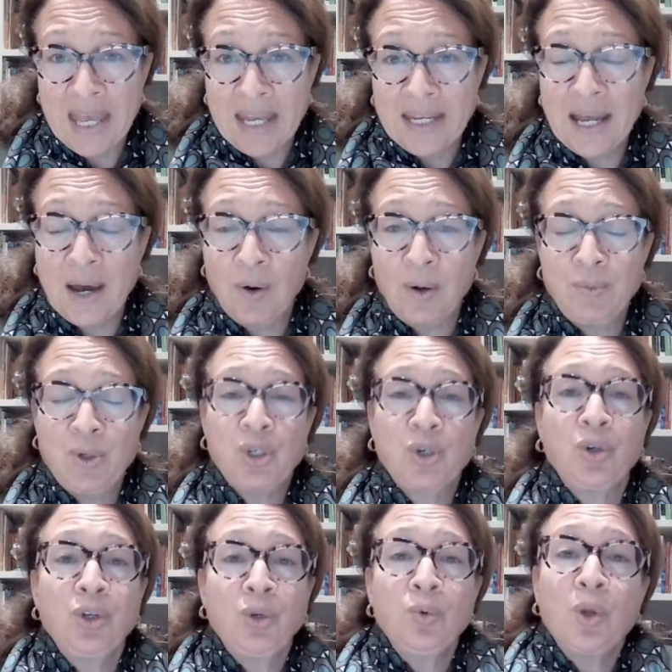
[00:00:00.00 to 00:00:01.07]
Now, I'm
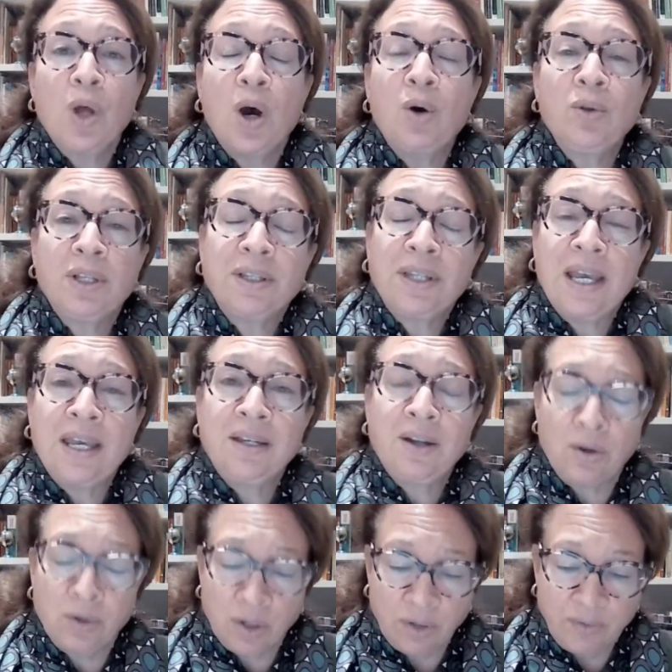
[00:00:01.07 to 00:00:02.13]
sure you know that
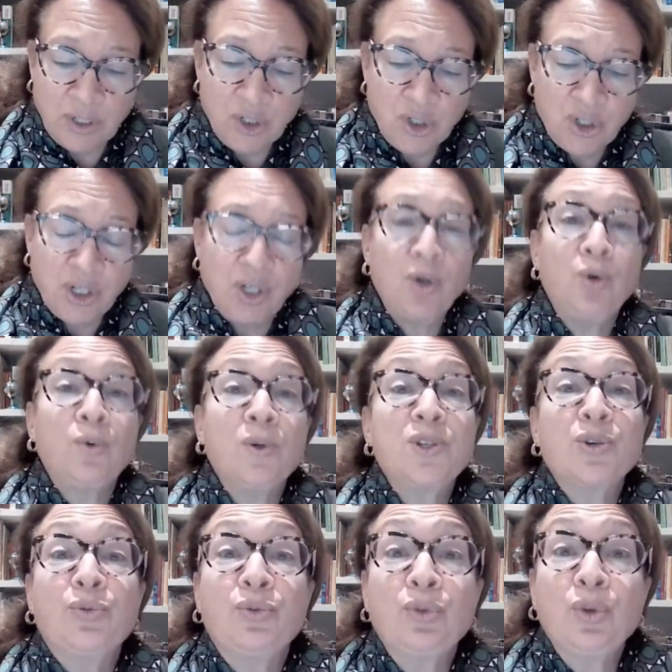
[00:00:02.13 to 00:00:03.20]
Leonardo da Vinci, who was
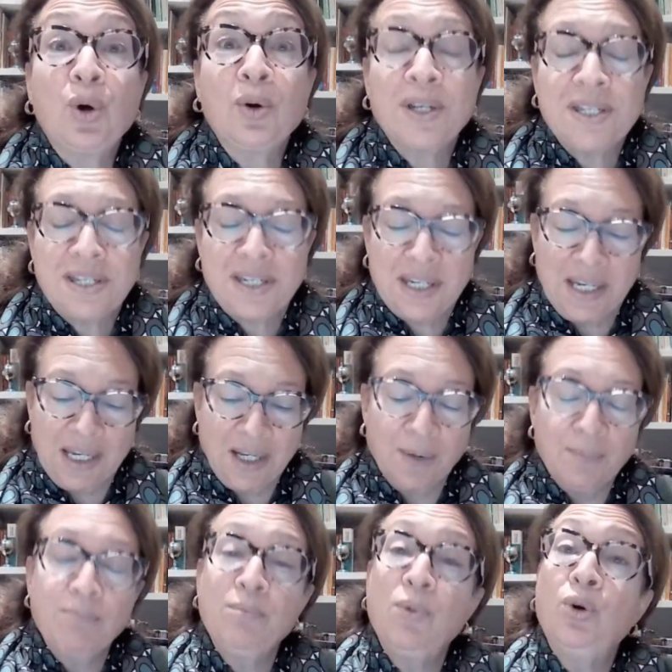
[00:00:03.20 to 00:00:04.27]
a Florentine,
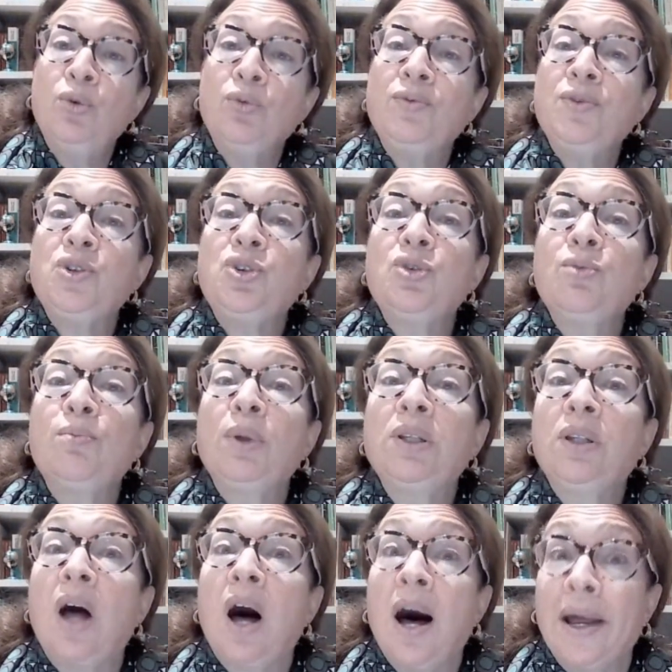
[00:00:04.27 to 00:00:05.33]
moved to
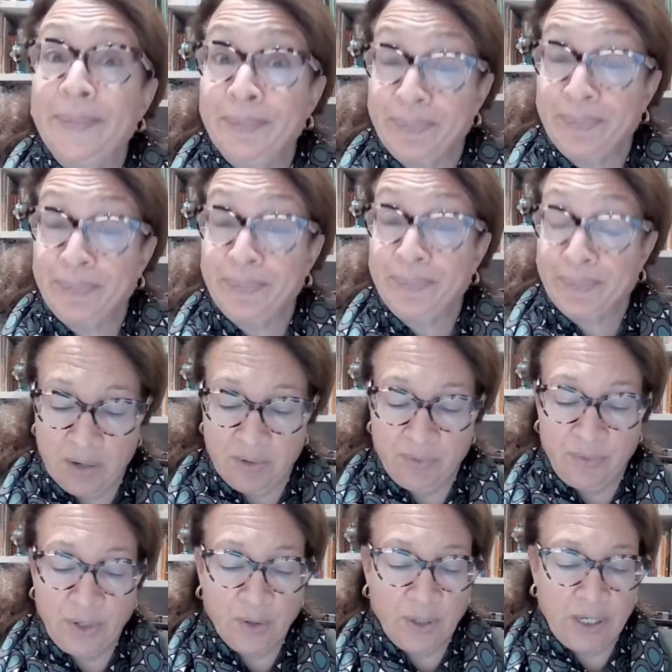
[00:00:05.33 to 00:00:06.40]
Milan
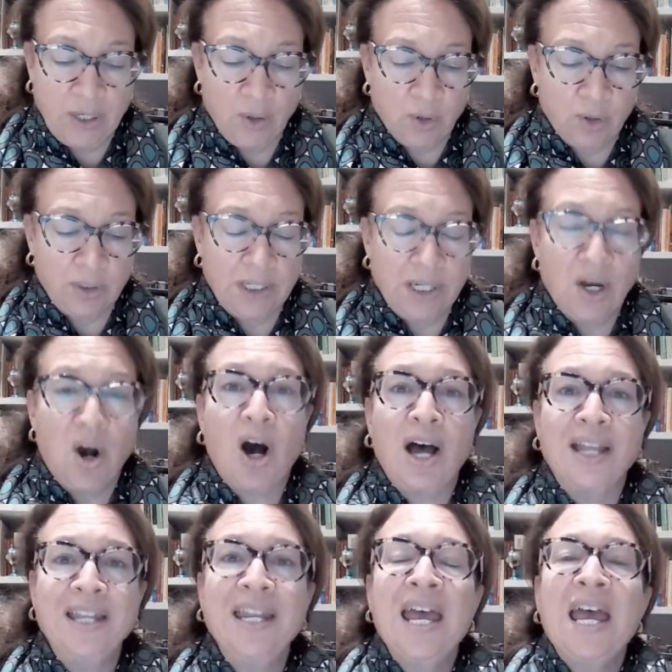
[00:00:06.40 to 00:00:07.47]
very early
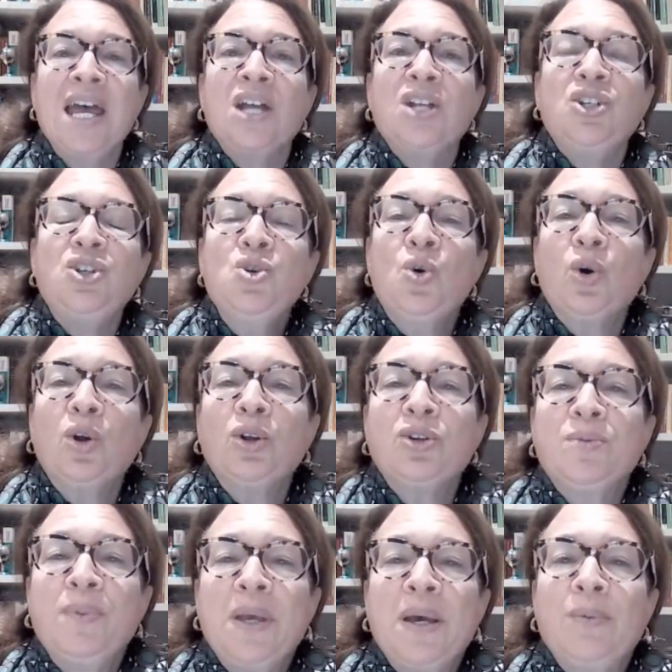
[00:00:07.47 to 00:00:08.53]
on in order
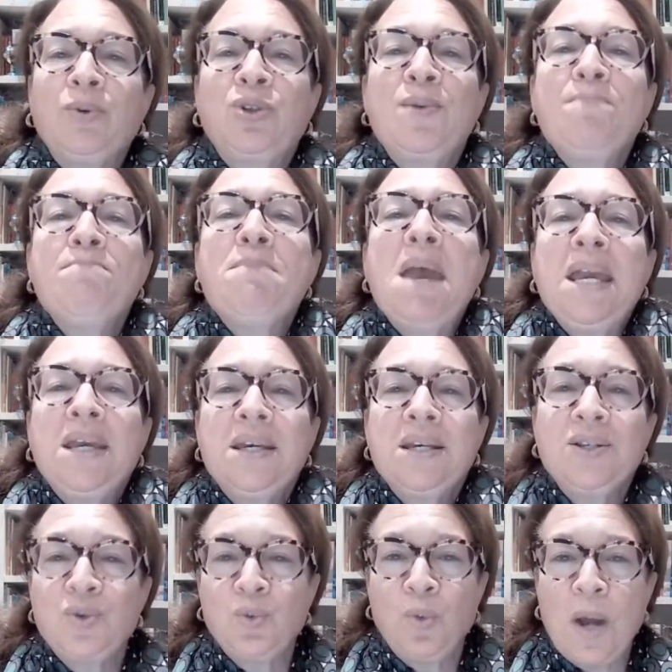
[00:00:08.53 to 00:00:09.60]
to be able to make
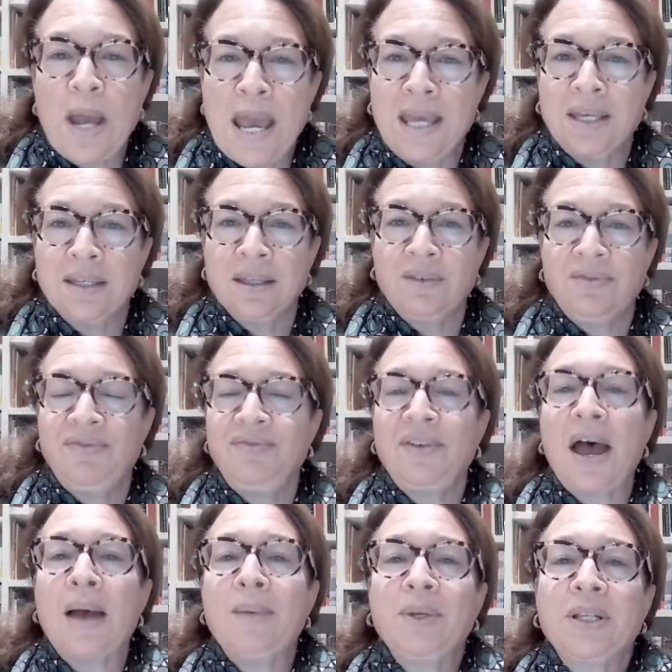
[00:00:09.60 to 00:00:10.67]
his way in the
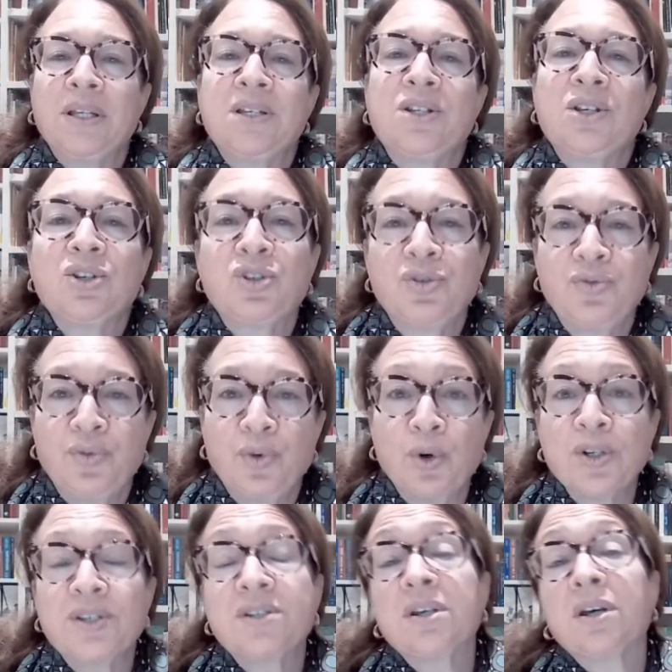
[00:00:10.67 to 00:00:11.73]
fabulous
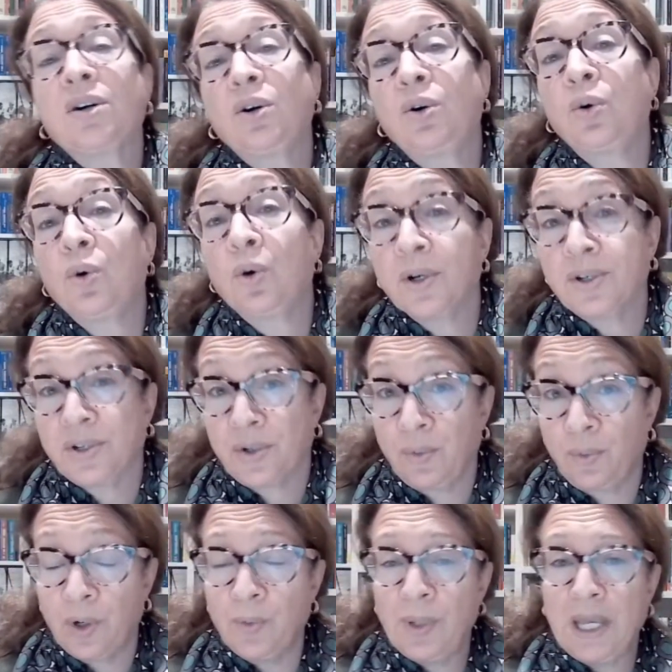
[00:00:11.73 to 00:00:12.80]
Sforza court,
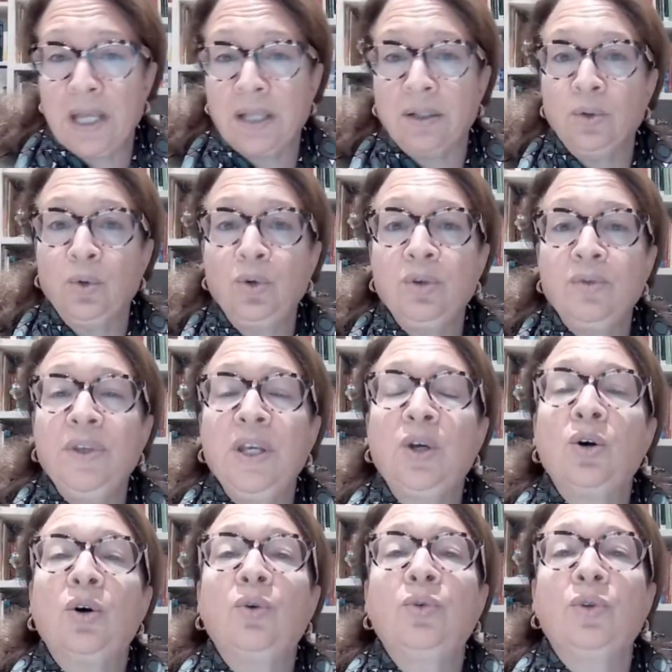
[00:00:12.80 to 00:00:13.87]
where we had
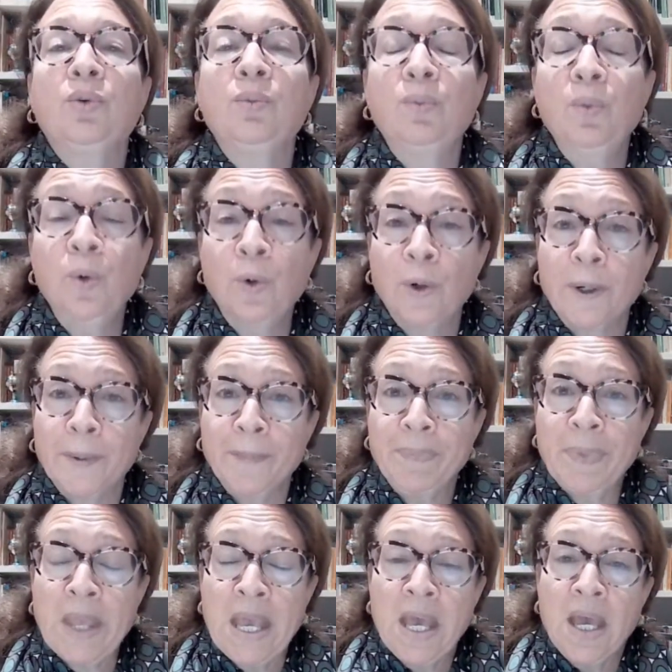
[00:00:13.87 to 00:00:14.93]
Ludovico the Moor.
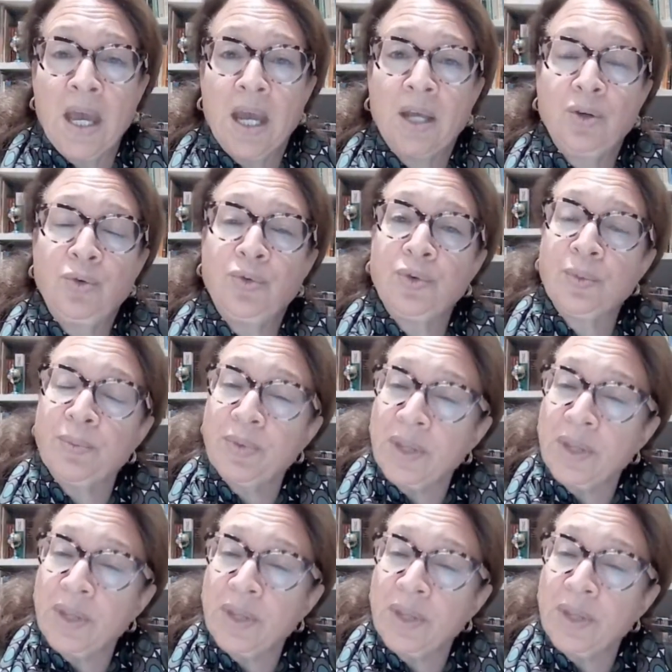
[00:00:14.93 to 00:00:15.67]
And from